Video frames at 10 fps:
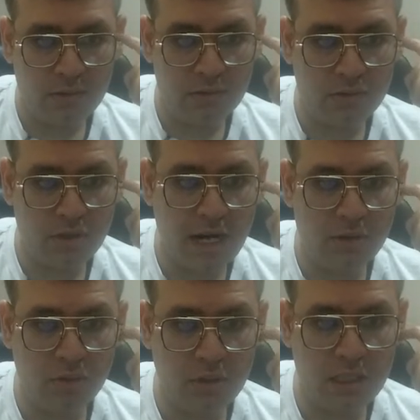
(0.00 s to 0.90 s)
Try to
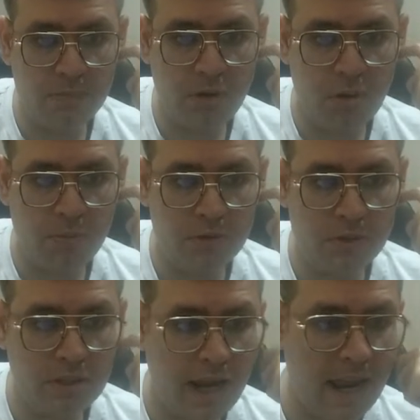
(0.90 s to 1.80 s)
keep the
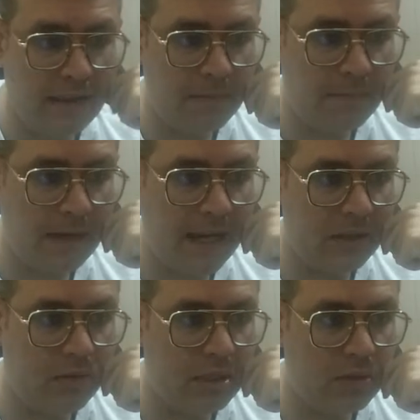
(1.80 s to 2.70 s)
opposition. As a black, you
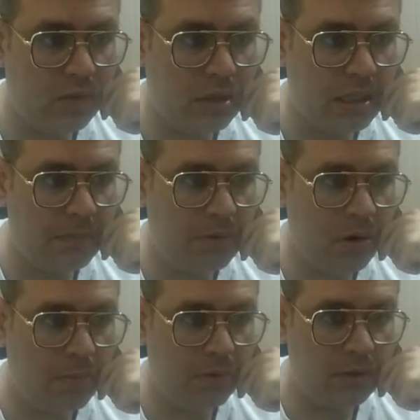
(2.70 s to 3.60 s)
need to keep the
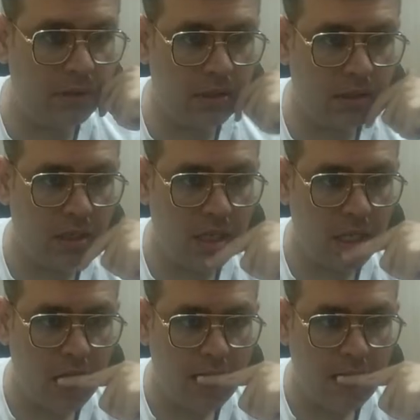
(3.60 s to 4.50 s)
opposition.
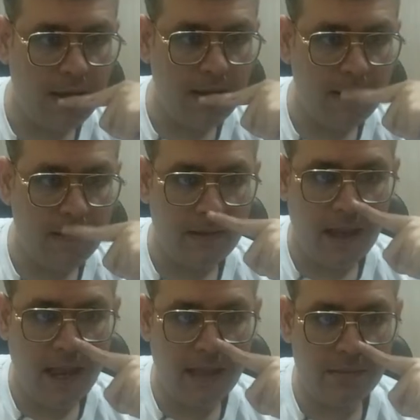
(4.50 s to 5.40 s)

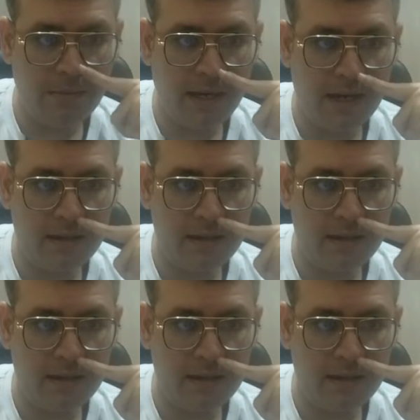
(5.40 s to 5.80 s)
As a black.